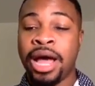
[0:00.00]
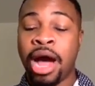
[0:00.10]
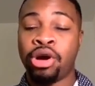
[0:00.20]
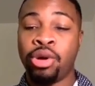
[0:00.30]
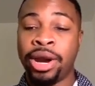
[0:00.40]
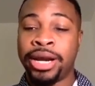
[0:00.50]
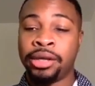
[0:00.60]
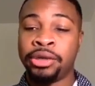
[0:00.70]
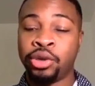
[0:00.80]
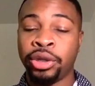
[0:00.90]
I'll go ahead
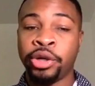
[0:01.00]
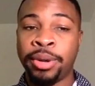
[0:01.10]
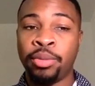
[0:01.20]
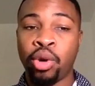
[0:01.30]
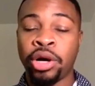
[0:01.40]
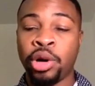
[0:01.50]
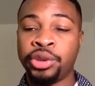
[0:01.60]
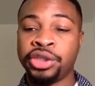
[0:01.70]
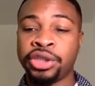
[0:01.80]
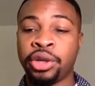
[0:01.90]
and do a little bit more
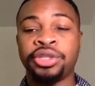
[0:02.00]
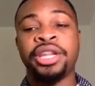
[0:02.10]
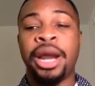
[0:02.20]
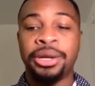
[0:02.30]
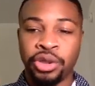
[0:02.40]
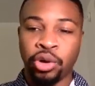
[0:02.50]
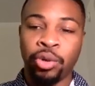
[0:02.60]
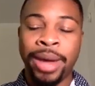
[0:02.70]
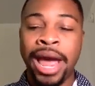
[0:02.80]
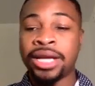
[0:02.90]
coaching search, and then I'll circle
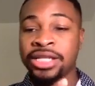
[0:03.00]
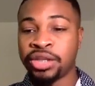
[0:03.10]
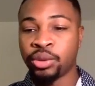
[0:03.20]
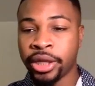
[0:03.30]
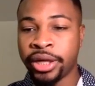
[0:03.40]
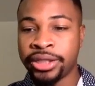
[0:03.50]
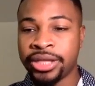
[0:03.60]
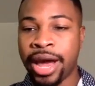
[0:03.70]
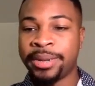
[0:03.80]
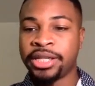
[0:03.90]
back because that's a really good
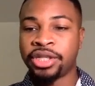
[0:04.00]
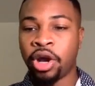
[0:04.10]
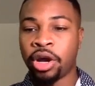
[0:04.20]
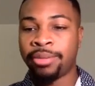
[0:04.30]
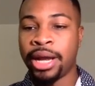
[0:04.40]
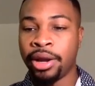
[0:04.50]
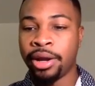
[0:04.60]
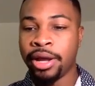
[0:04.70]
topic to talk about.